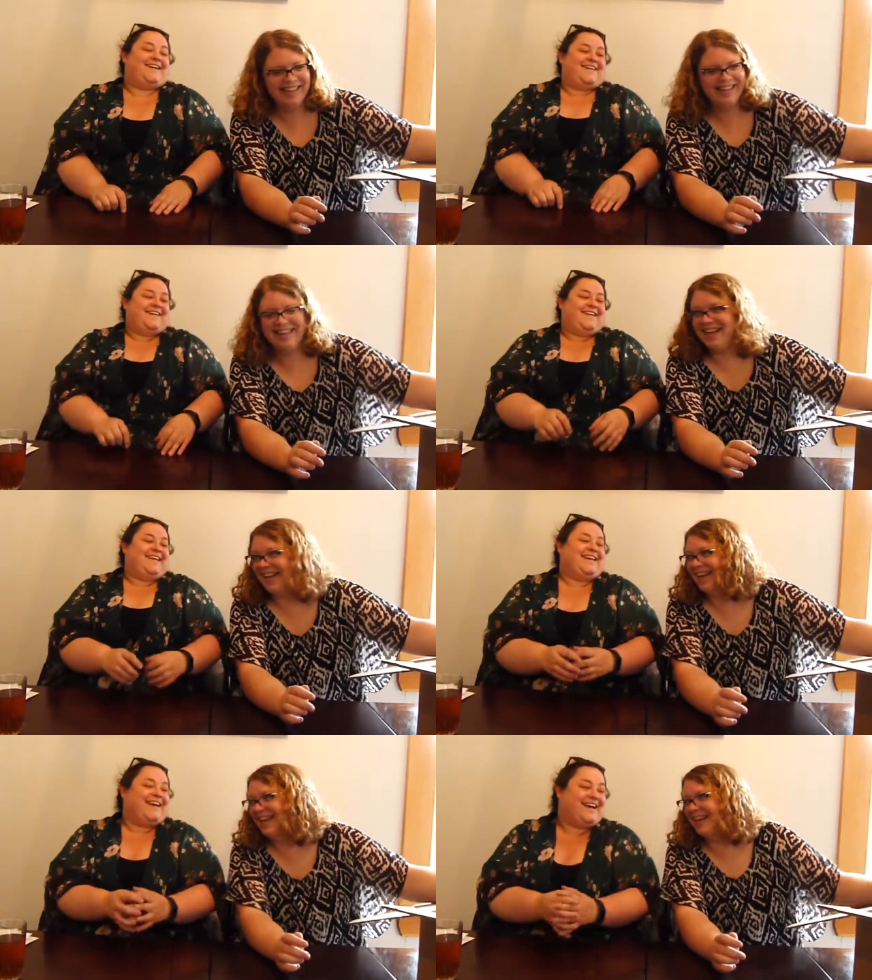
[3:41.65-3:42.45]

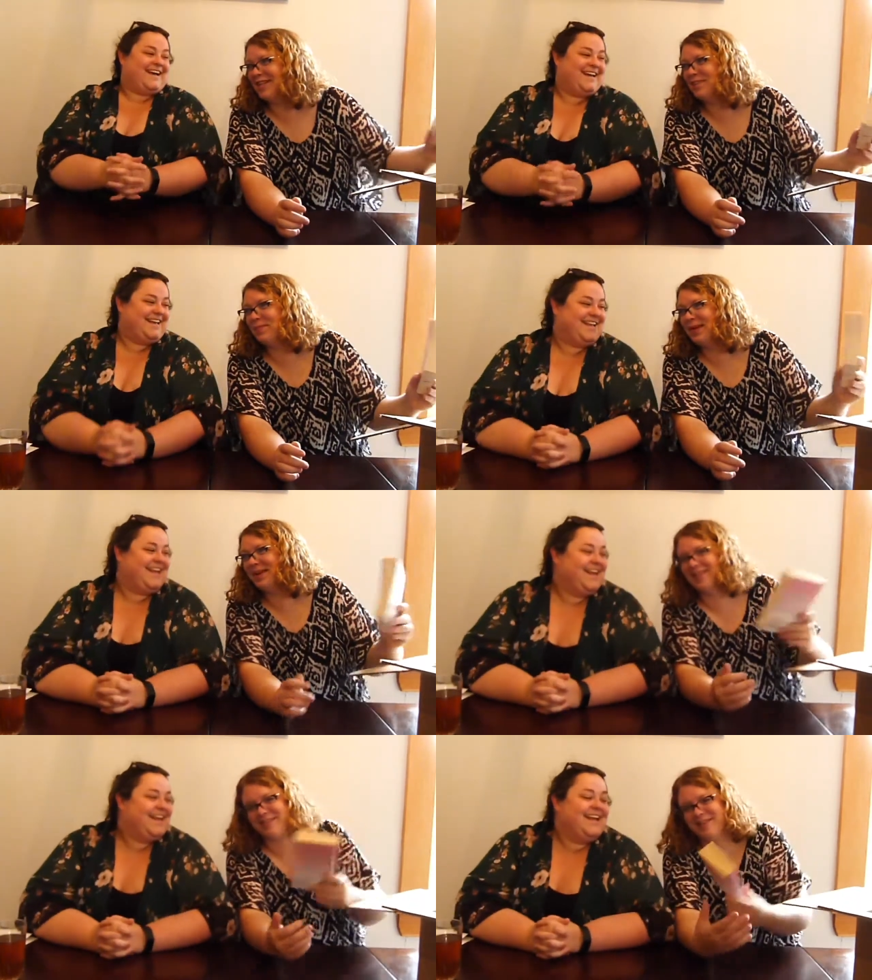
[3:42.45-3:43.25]
Speaker 1: yeah. It's a
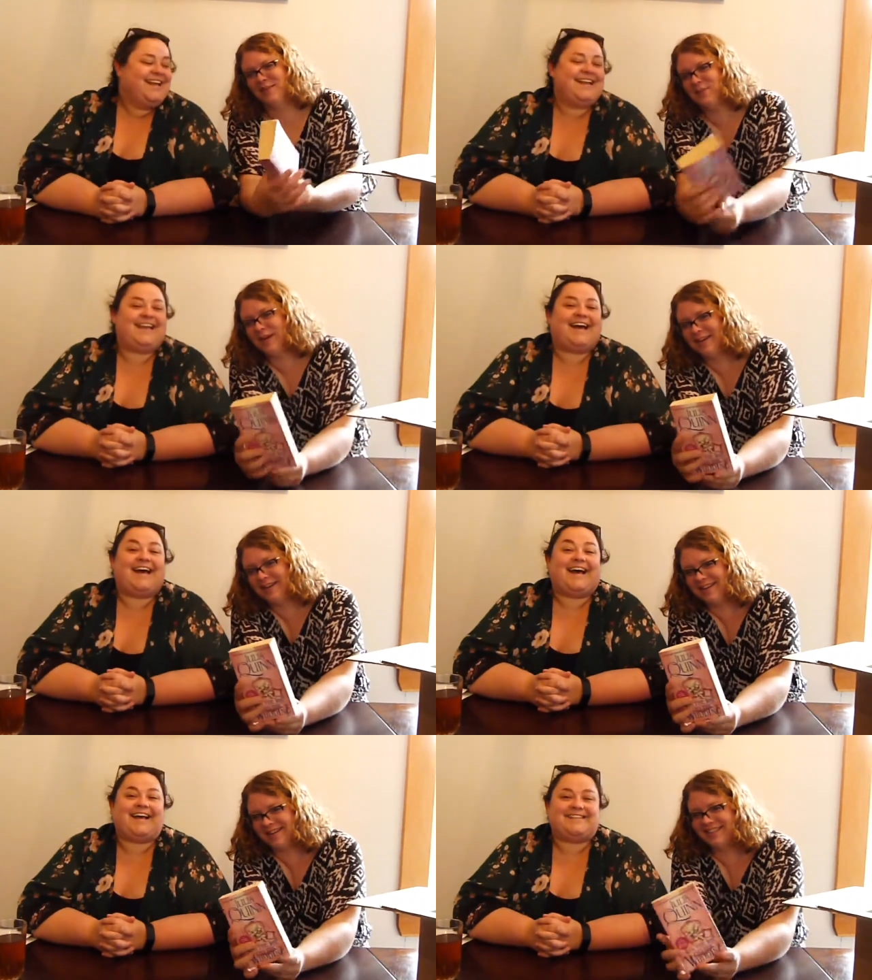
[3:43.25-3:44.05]
Bridgerton book.
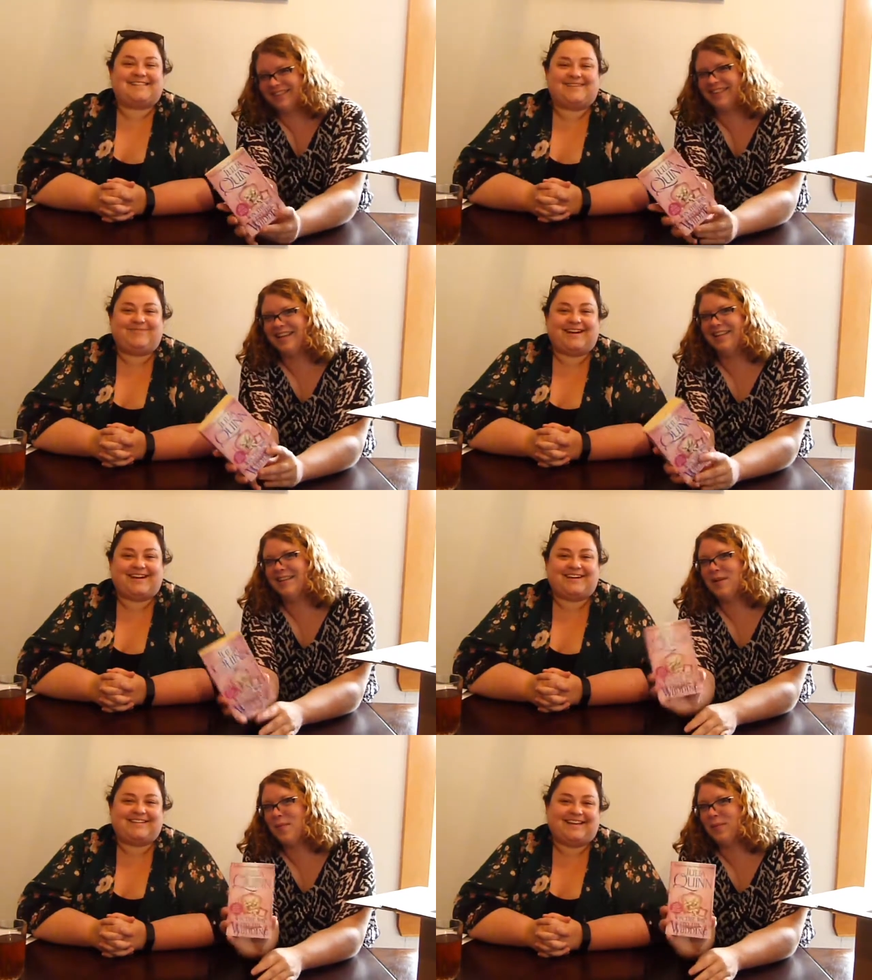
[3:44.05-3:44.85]
Yes,
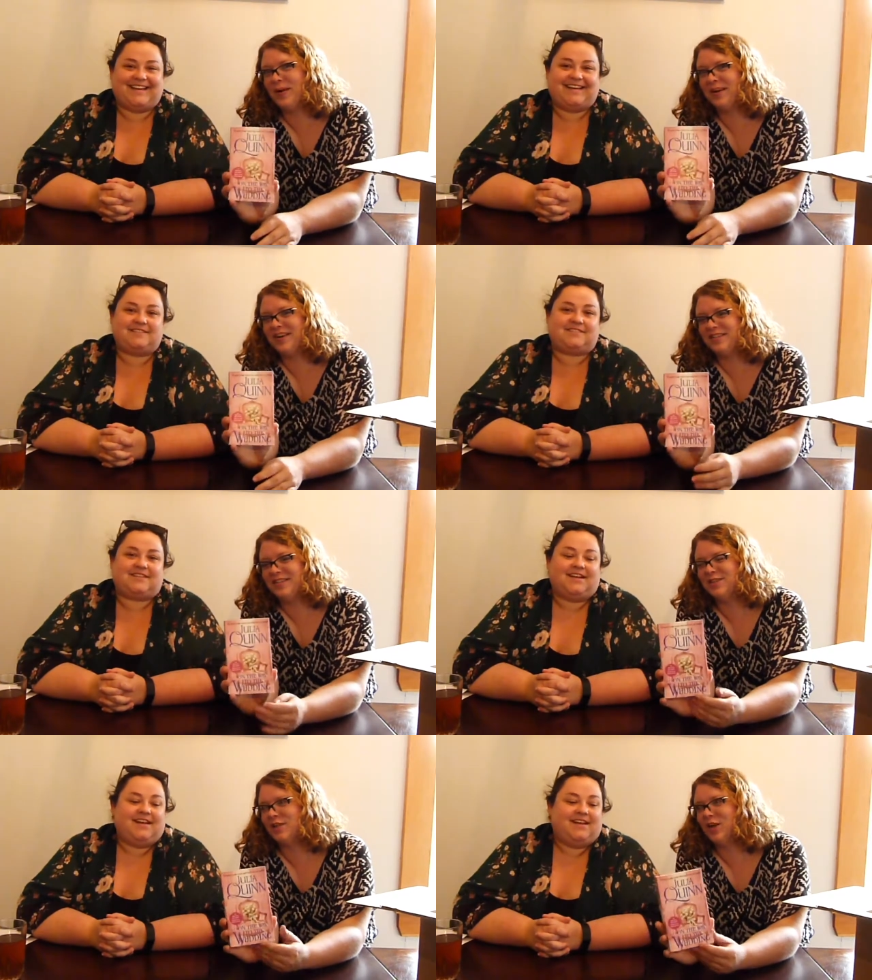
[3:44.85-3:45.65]
the Bridgertons. The Bridgerton
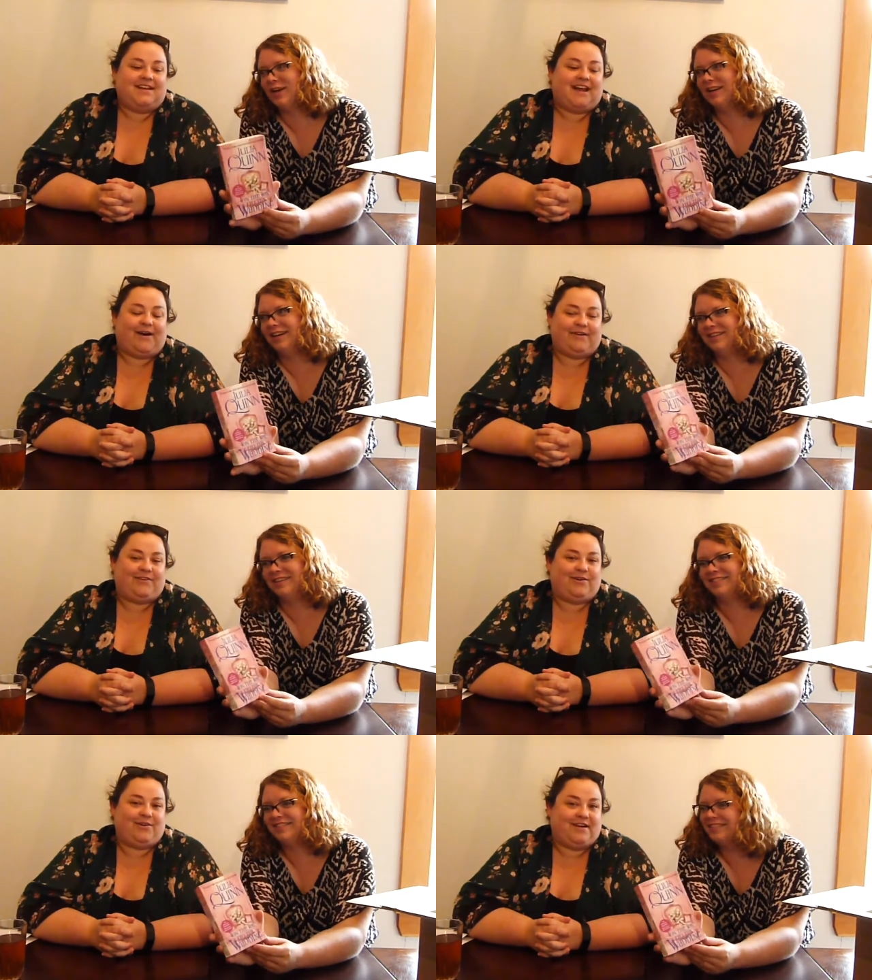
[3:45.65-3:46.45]
saga. Now, if
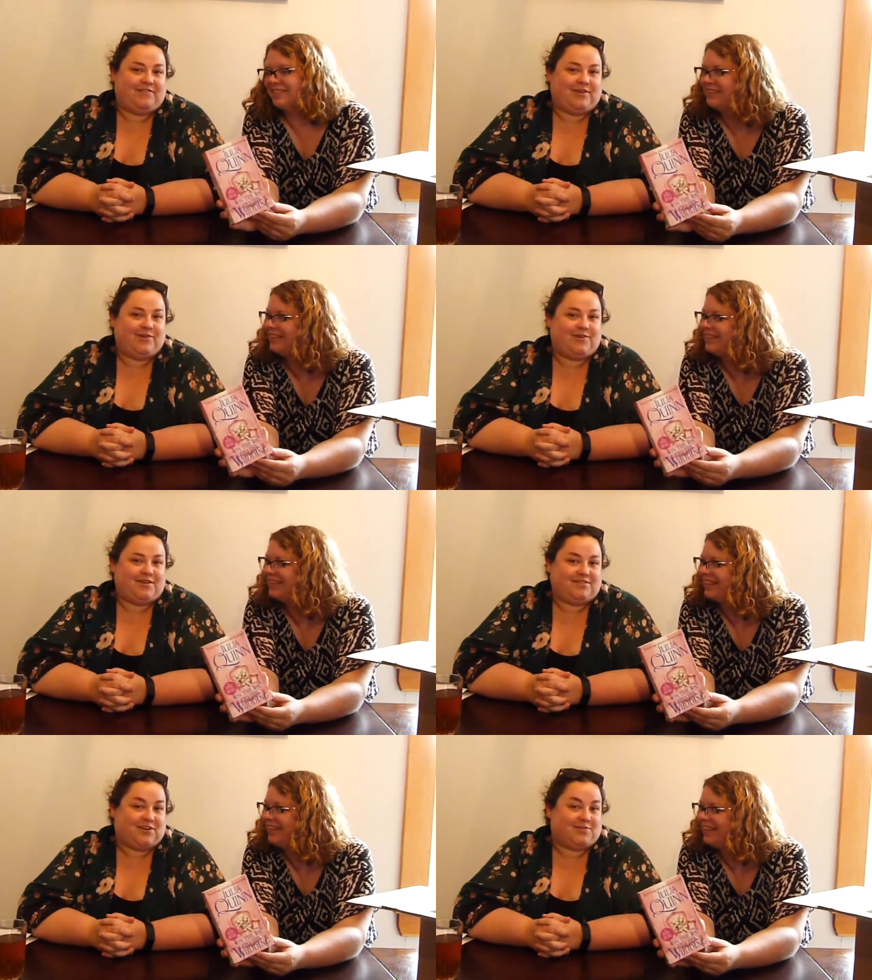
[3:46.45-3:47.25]
you if you
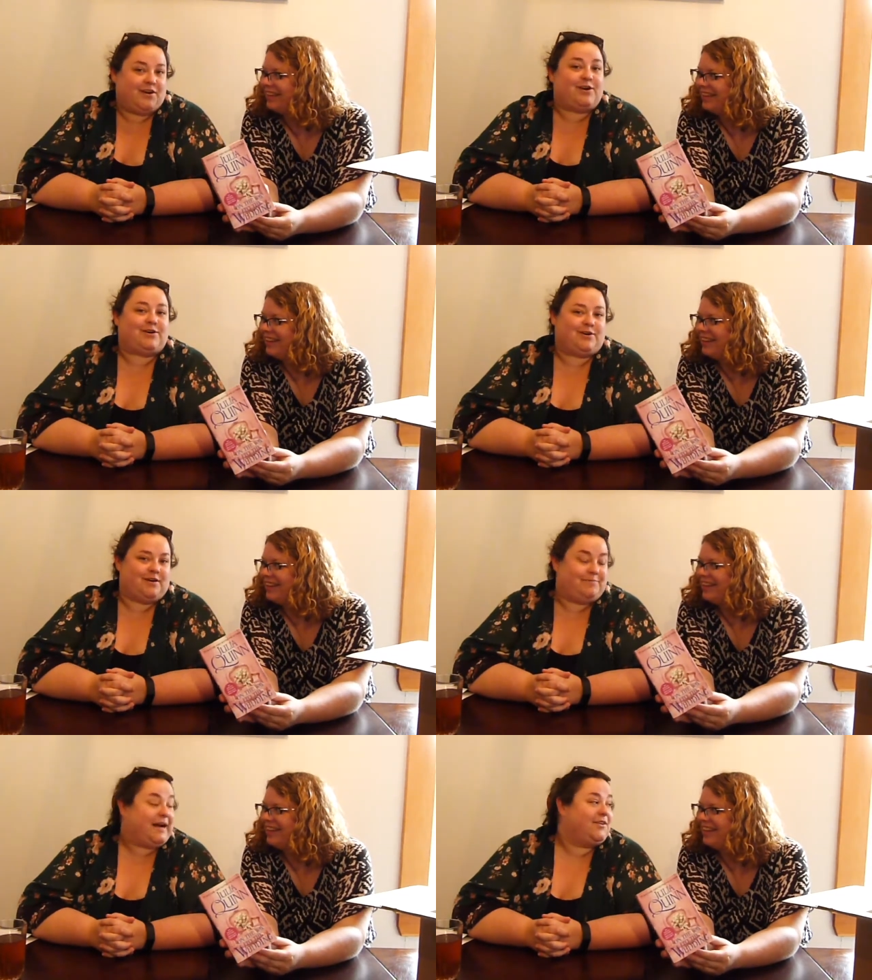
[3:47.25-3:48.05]
don't know
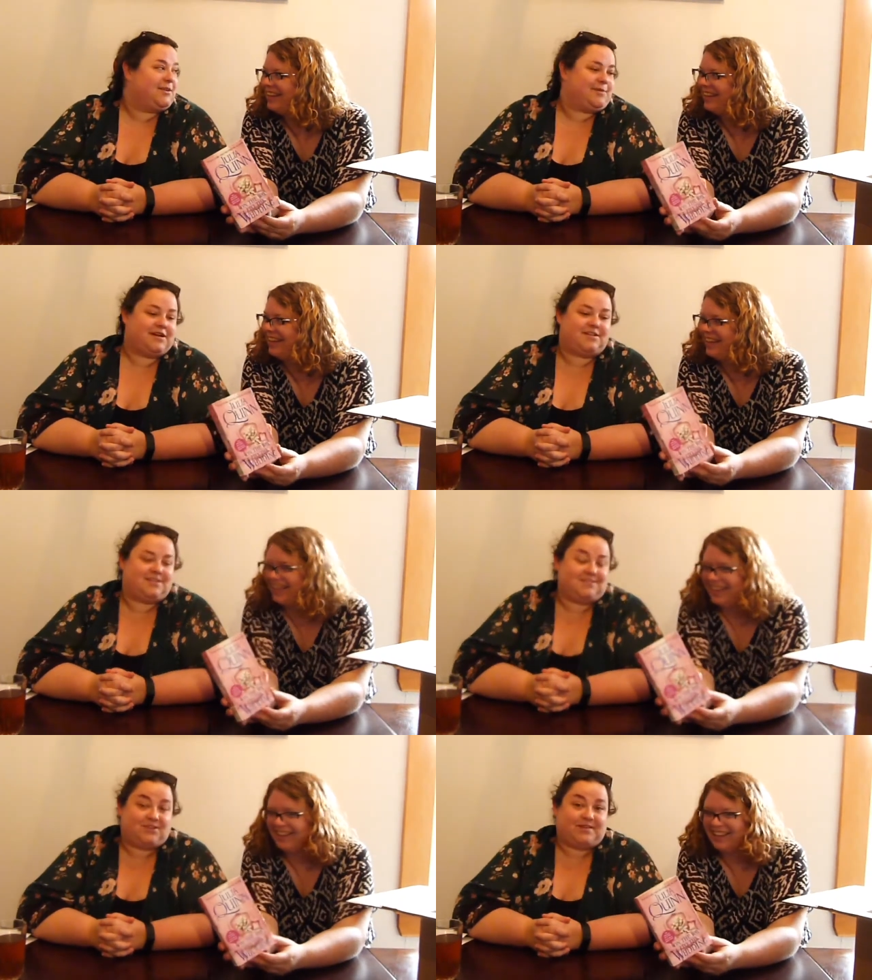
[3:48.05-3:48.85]
about the
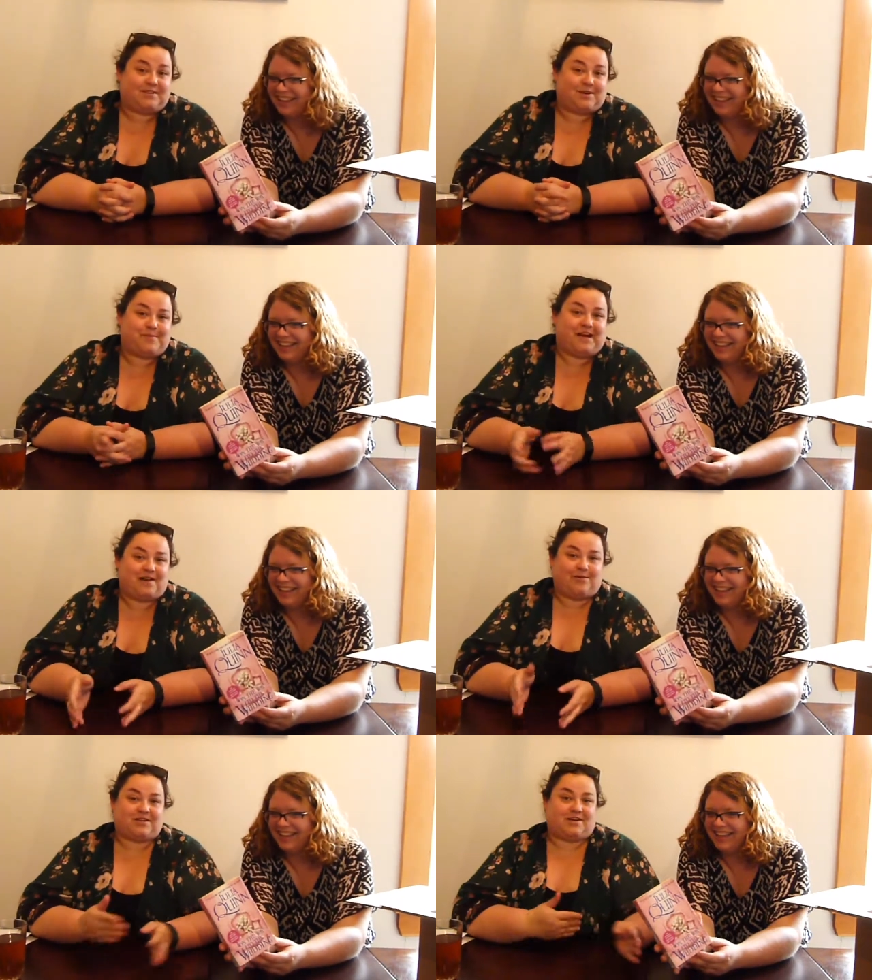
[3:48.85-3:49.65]
Bridgertons, you have to go back and
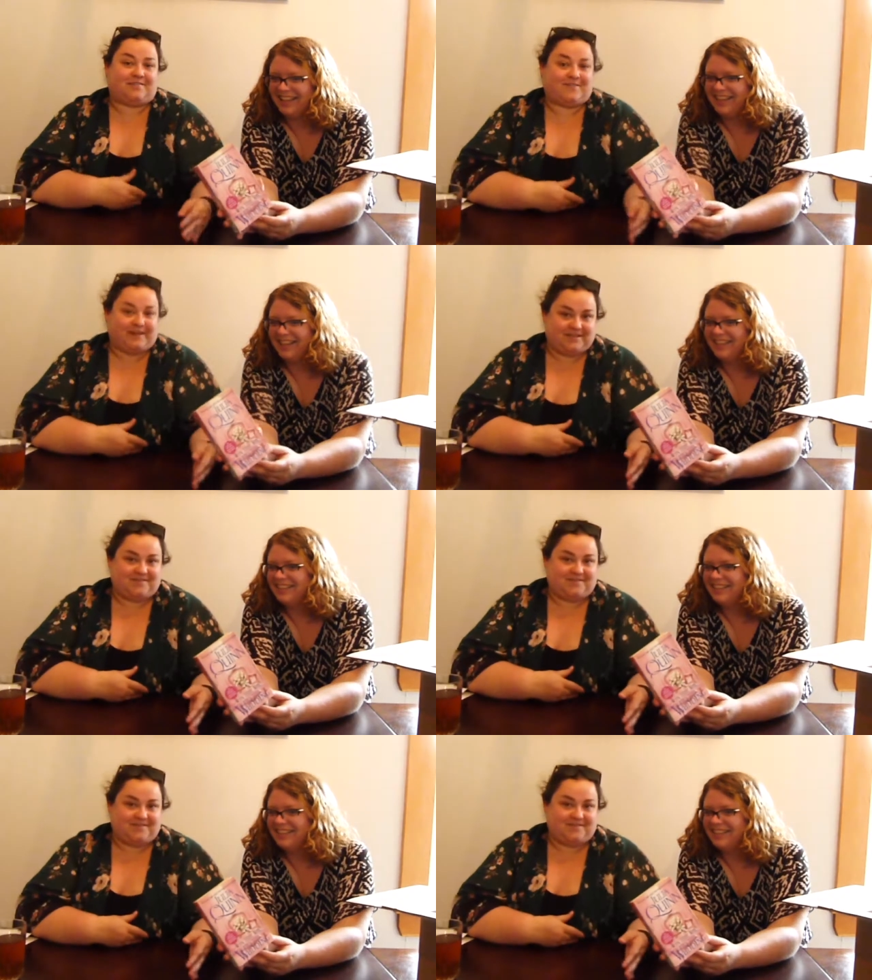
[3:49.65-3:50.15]
watch our first